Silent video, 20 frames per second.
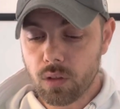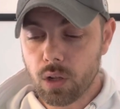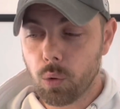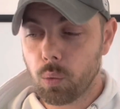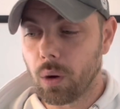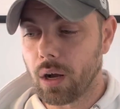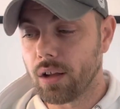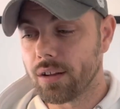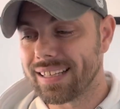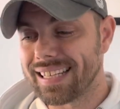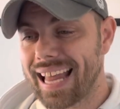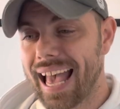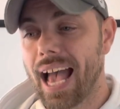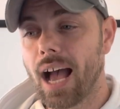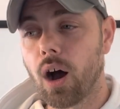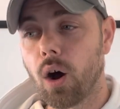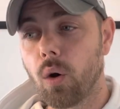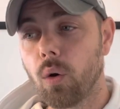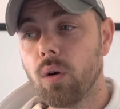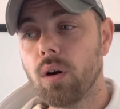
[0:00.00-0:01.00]
Well,
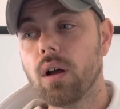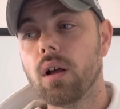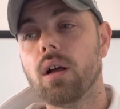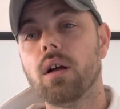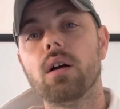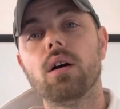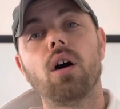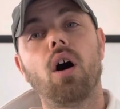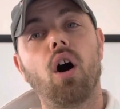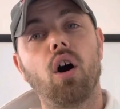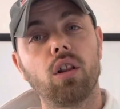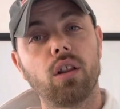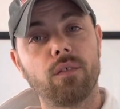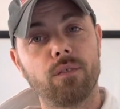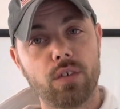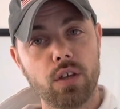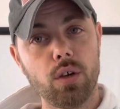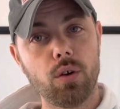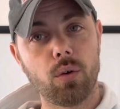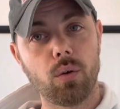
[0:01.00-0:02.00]
now all
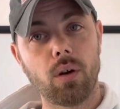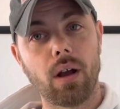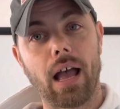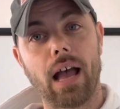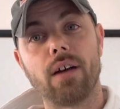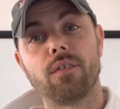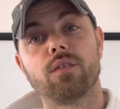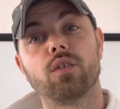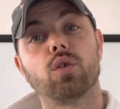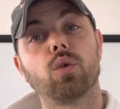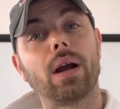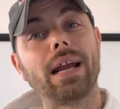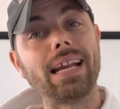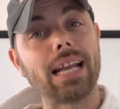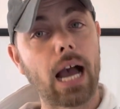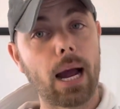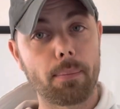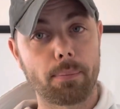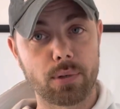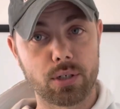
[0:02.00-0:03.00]
of you have
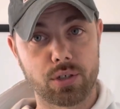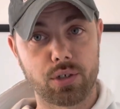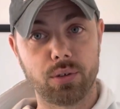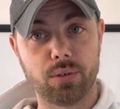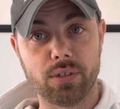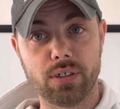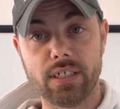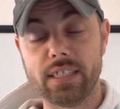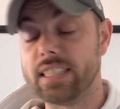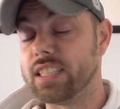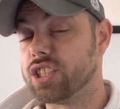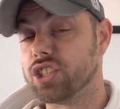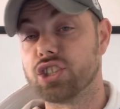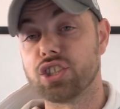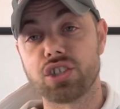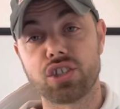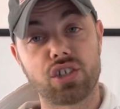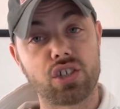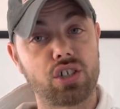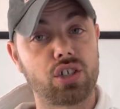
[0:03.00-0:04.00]
great opportunity to
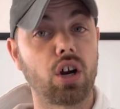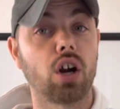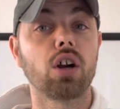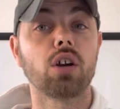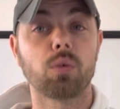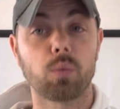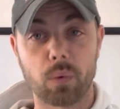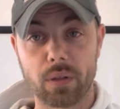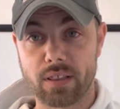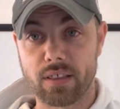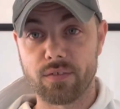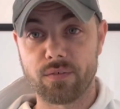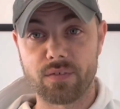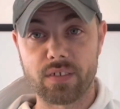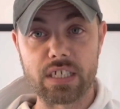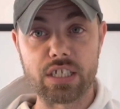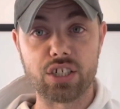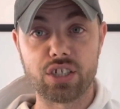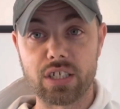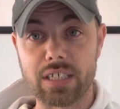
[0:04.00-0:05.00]
just start with the
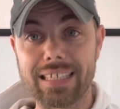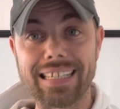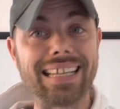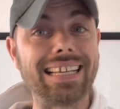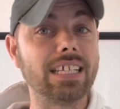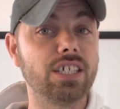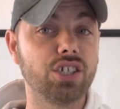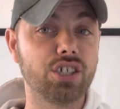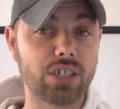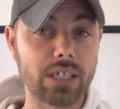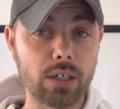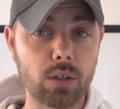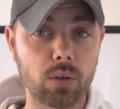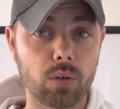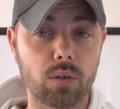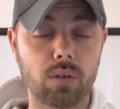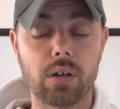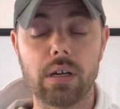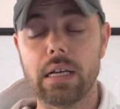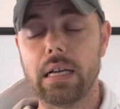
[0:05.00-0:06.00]
fee gene in
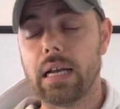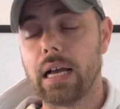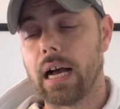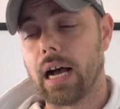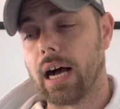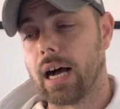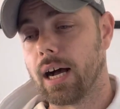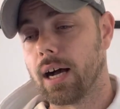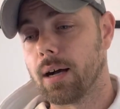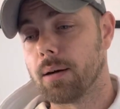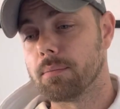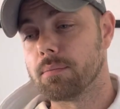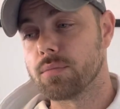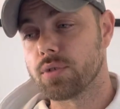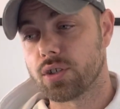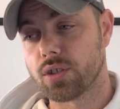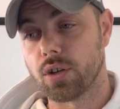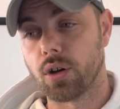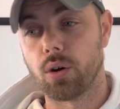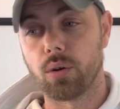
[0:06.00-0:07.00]
general. Um,
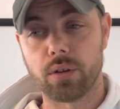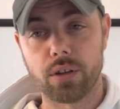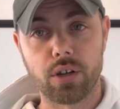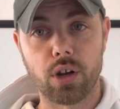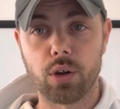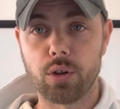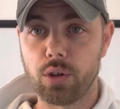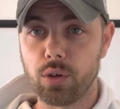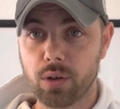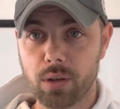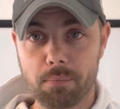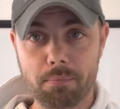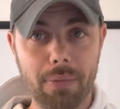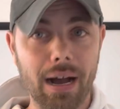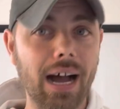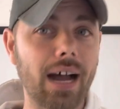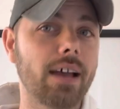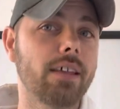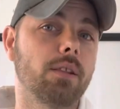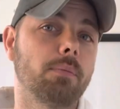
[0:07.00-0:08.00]
so, you know, you can
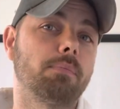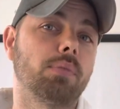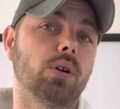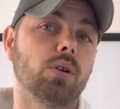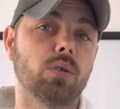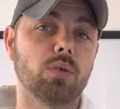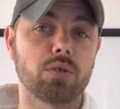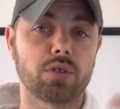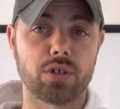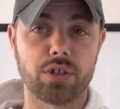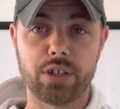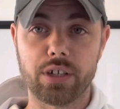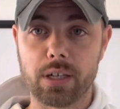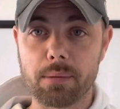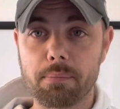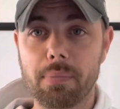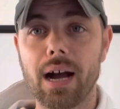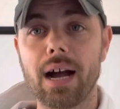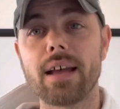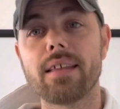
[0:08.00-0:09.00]
buy the pearls or you
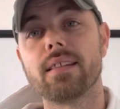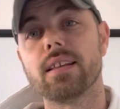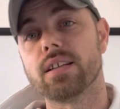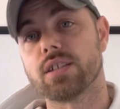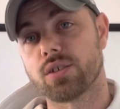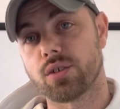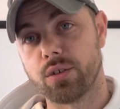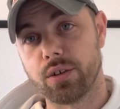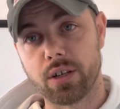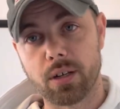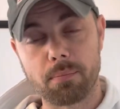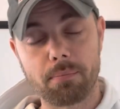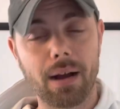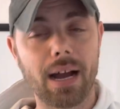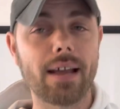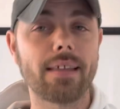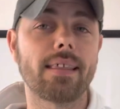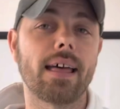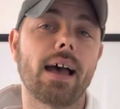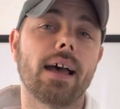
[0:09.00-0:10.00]
can buy this or you can
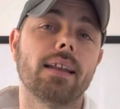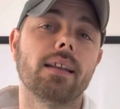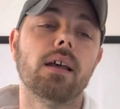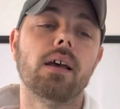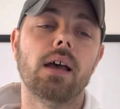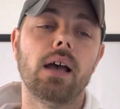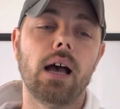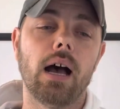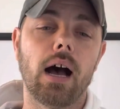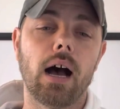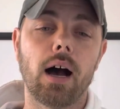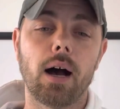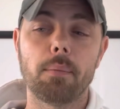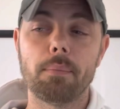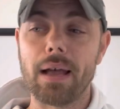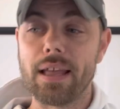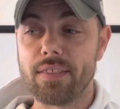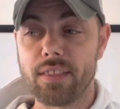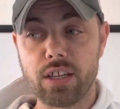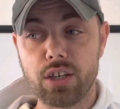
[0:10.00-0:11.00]
buy that.
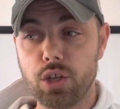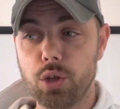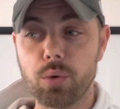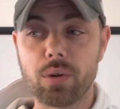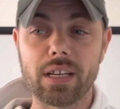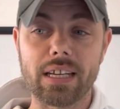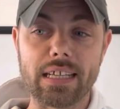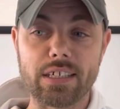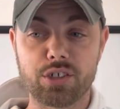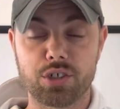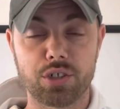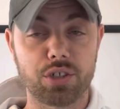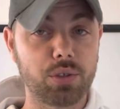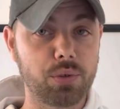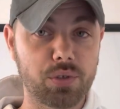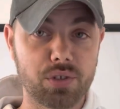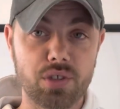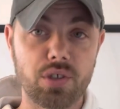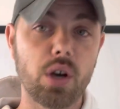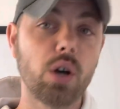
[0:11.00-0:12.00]
Um, and then you can
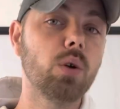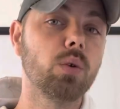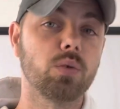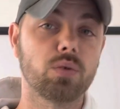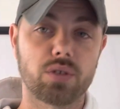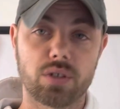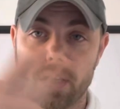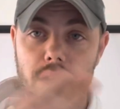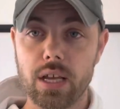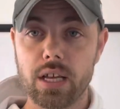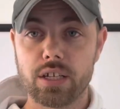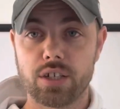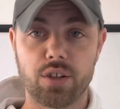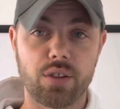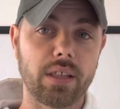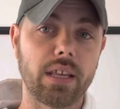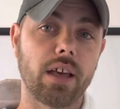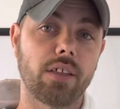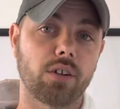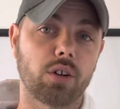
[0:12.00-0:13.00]
introduce those to
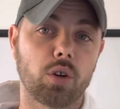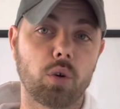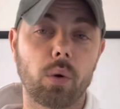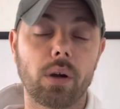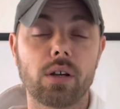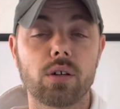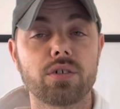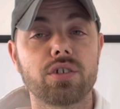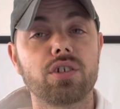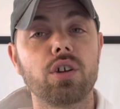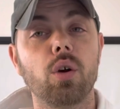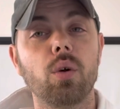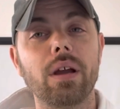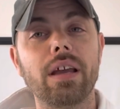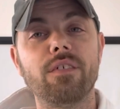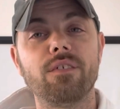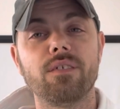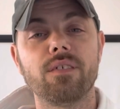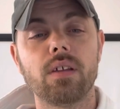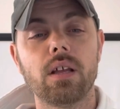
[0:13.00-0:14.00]
the other quail. So
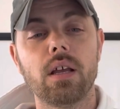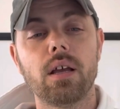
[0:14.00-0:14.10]
if,